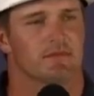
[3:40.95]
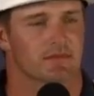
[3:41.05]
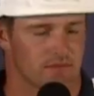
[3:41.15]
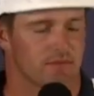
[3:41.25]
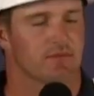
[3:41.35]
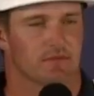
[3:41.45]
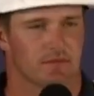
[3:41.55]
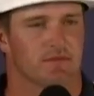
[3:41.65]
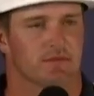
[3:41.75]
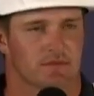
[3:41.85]
to some place
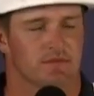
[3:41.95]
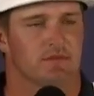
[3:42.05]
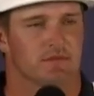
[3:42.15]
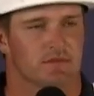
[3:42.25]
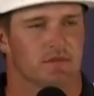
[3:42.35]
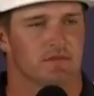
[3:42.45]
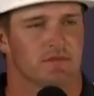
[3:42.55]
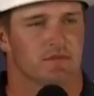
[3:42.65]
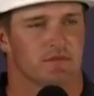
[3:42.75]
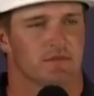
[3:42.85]
where you're still in touch
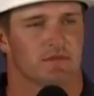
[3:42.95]
with people?